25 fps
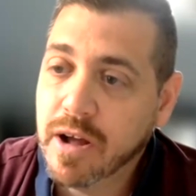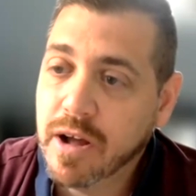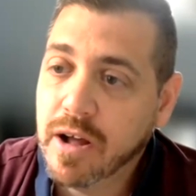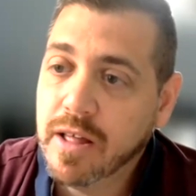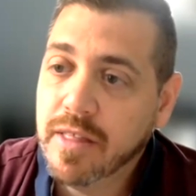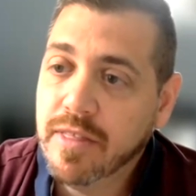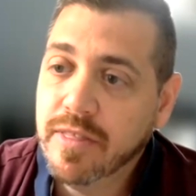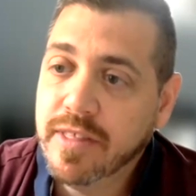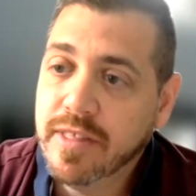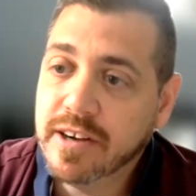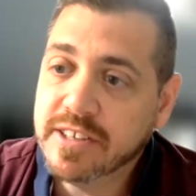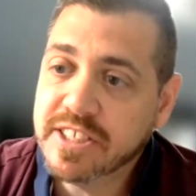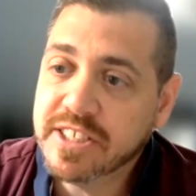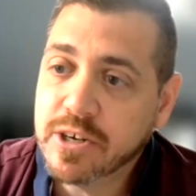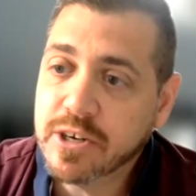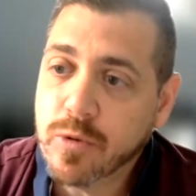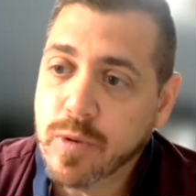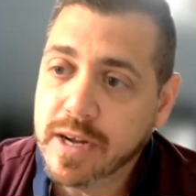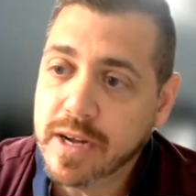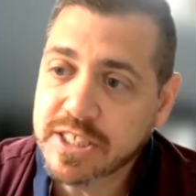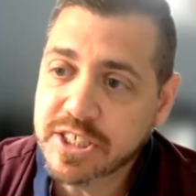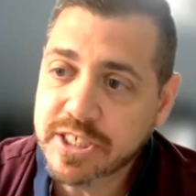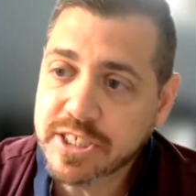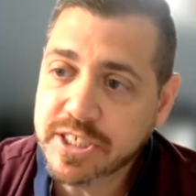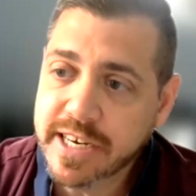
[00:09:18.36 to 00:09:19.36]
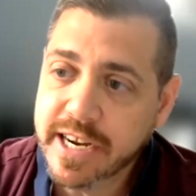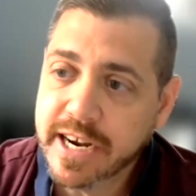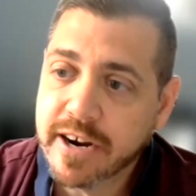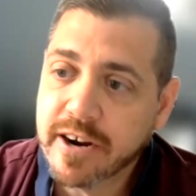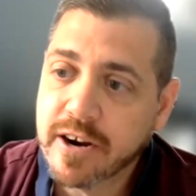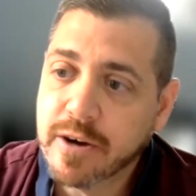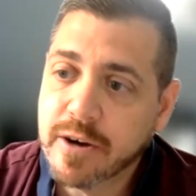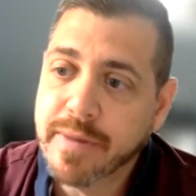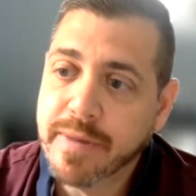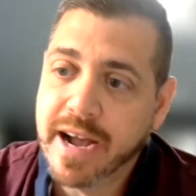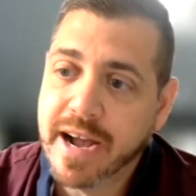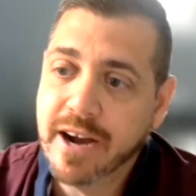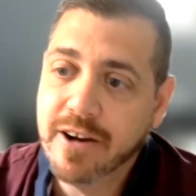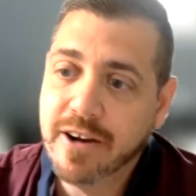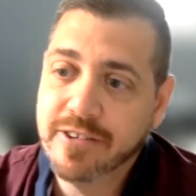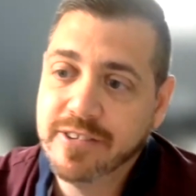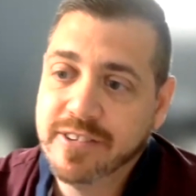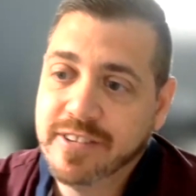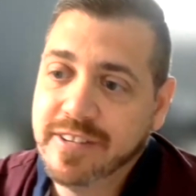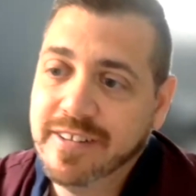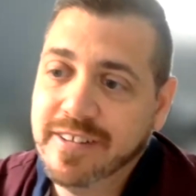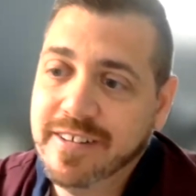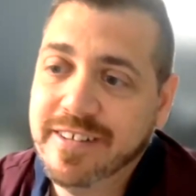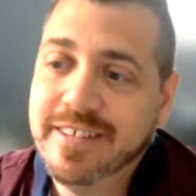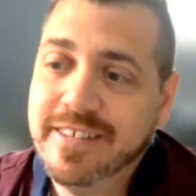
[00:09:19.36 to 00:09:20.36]
There's a question here about
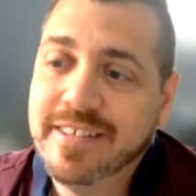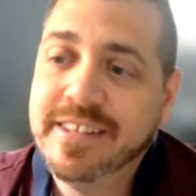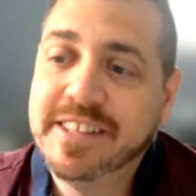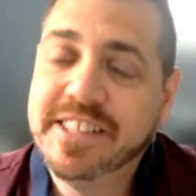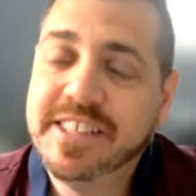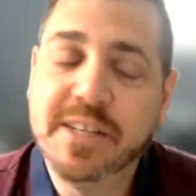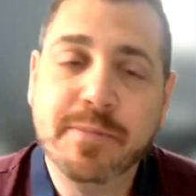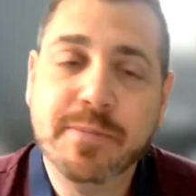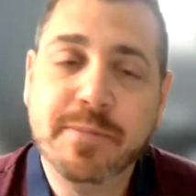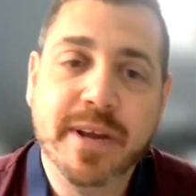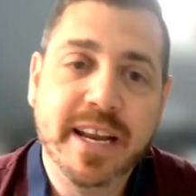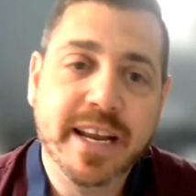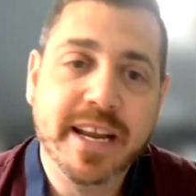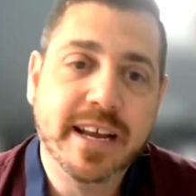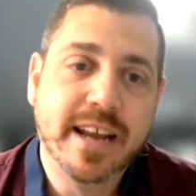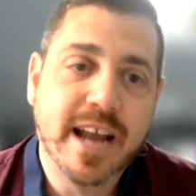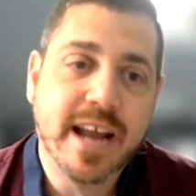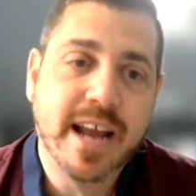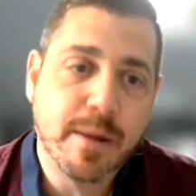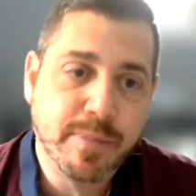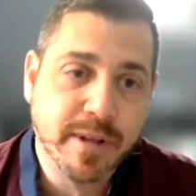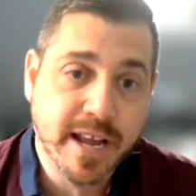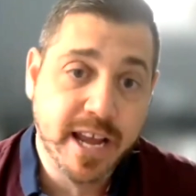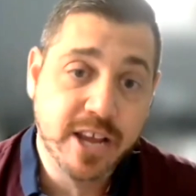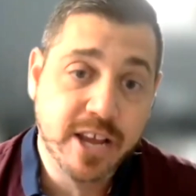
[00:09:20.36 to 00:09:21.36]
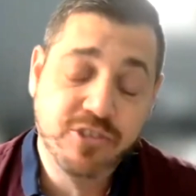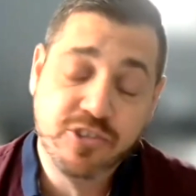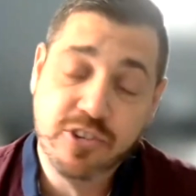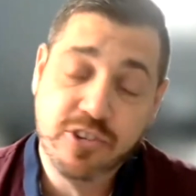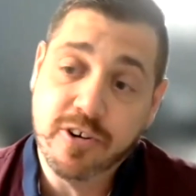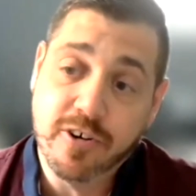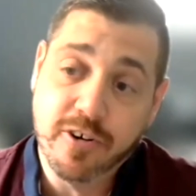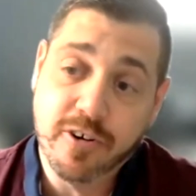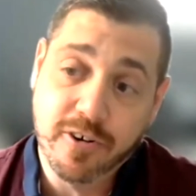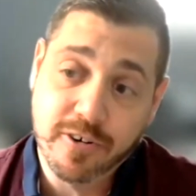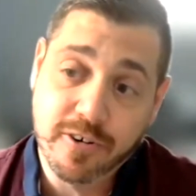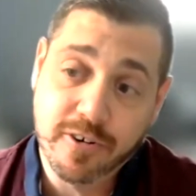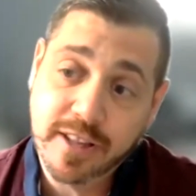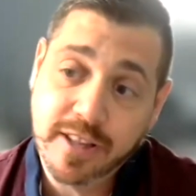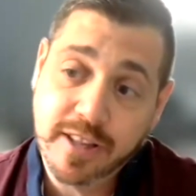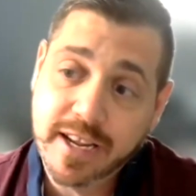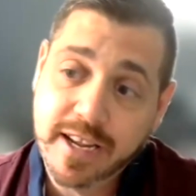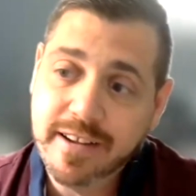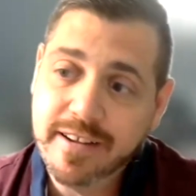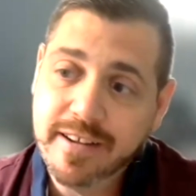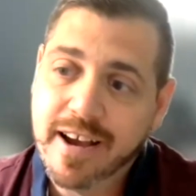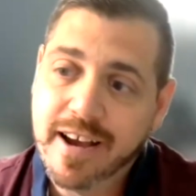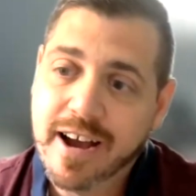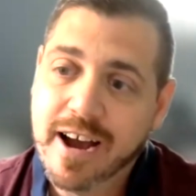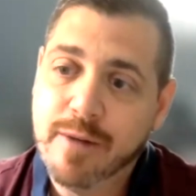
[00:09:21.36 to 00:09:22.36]
submitting an application early
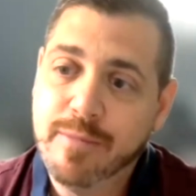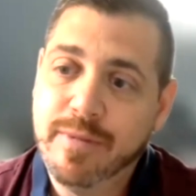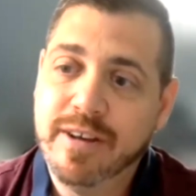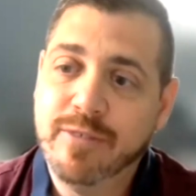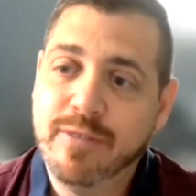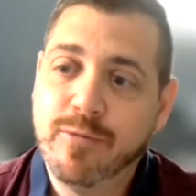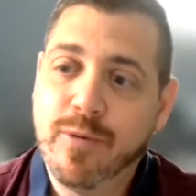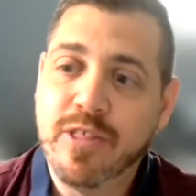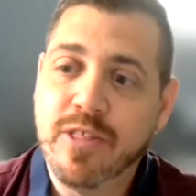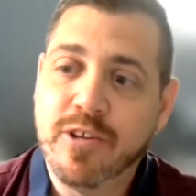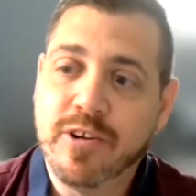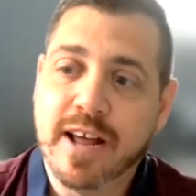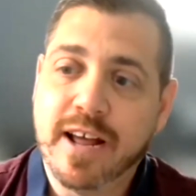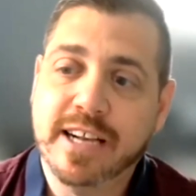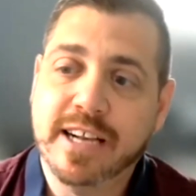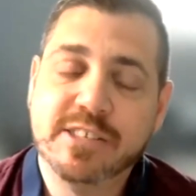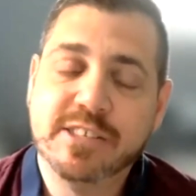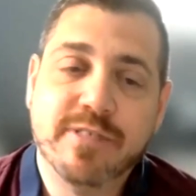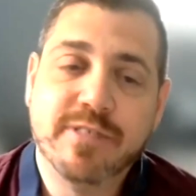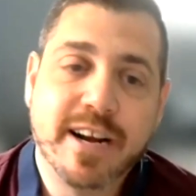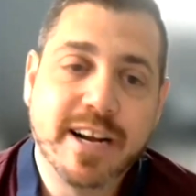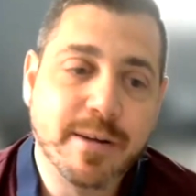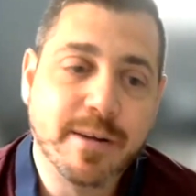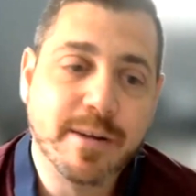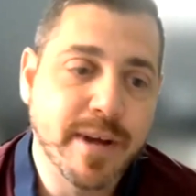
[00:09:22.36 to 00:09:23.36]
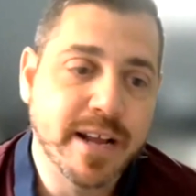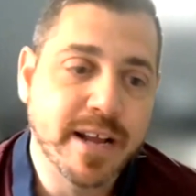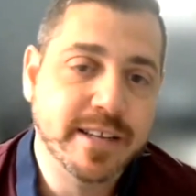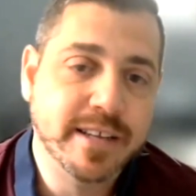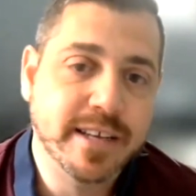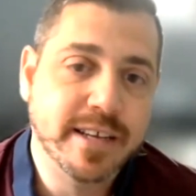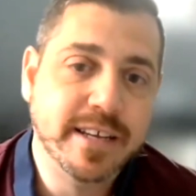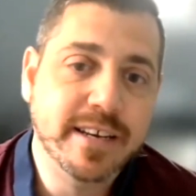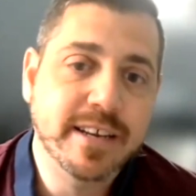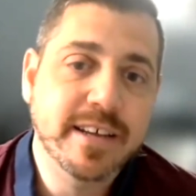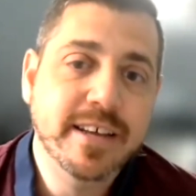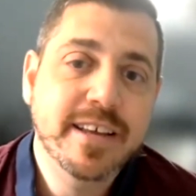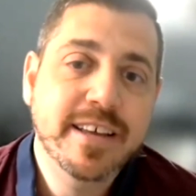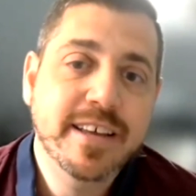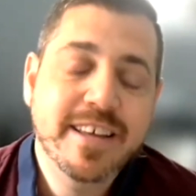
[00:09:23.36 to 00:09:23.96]
and whether or not it's recommended.